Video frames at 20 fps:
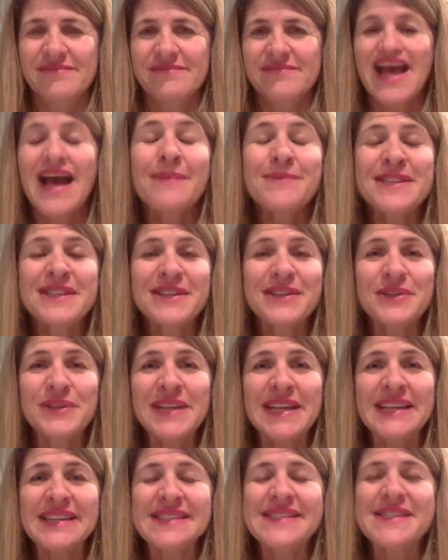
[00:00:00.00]

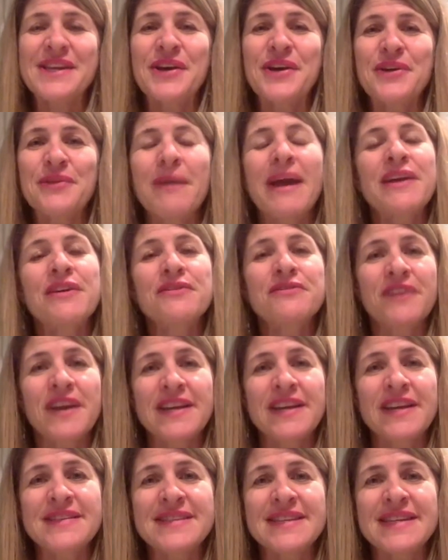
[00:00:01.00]
Absolutely. So Michael
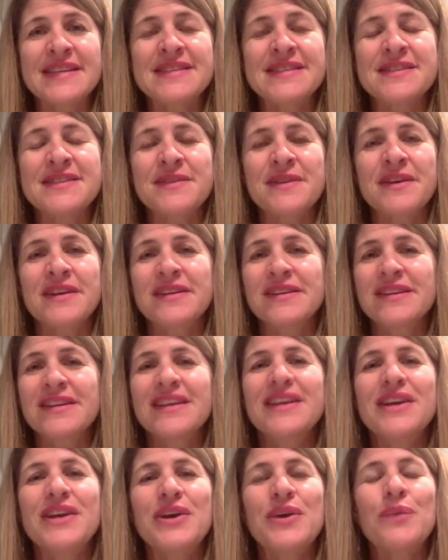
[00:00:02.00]
Franti is a
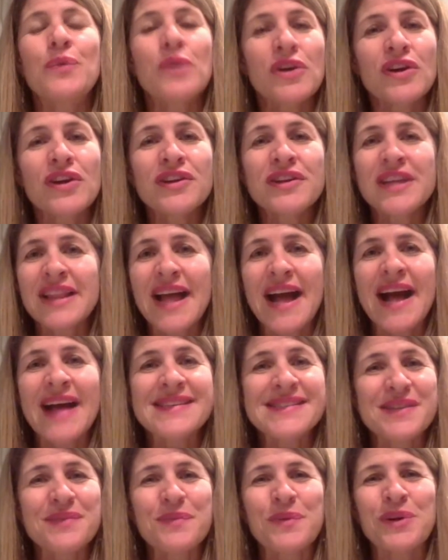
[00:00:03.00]

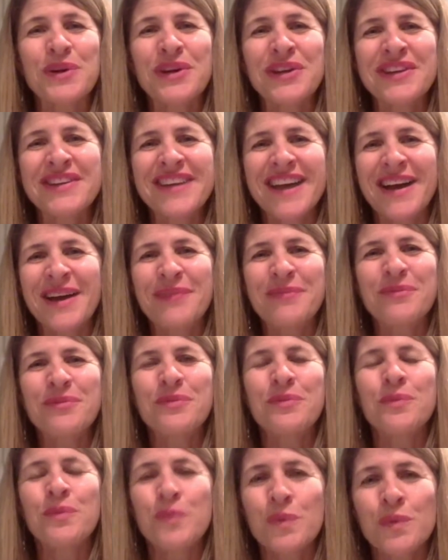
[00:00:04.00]
world-class and
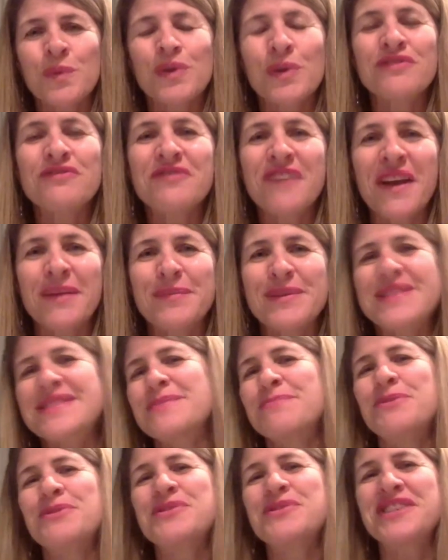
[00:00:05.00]

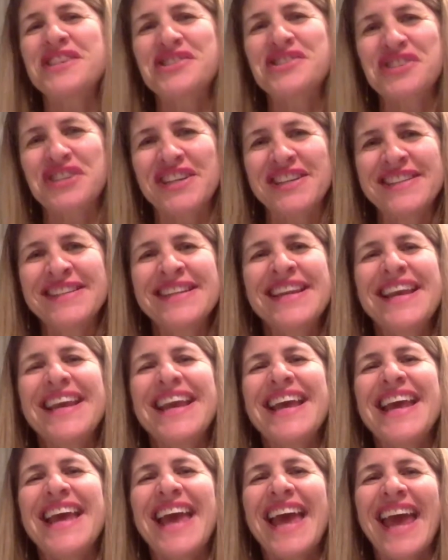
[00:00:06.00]
world-famous musician,
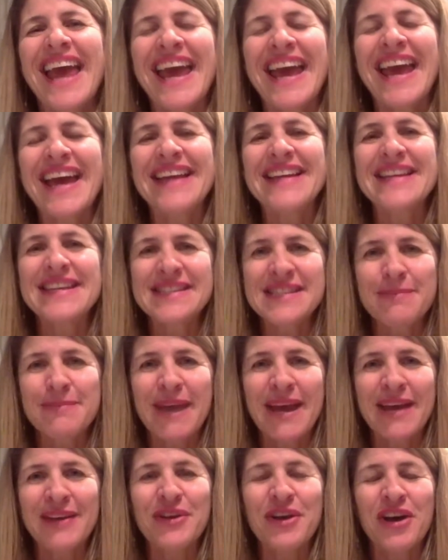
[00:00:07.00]
and he has a
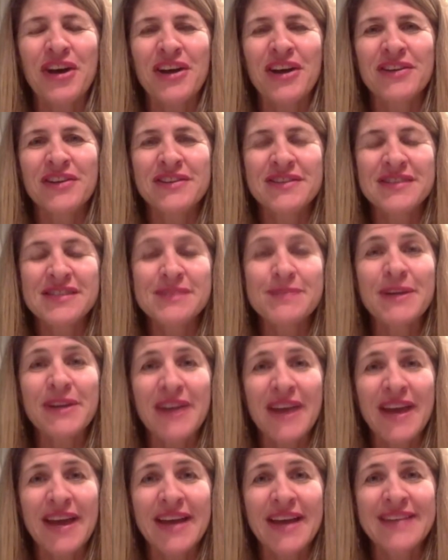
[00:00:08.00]
band called
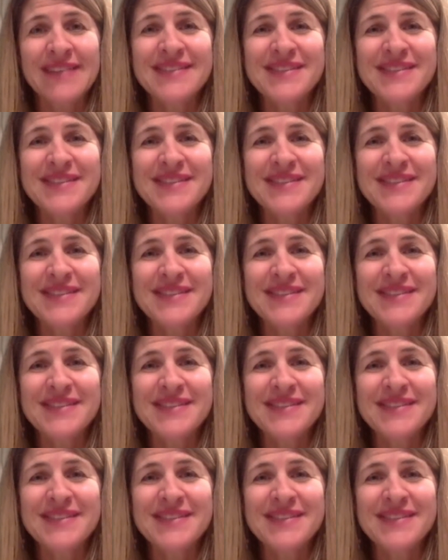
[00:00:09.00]
Spearhead.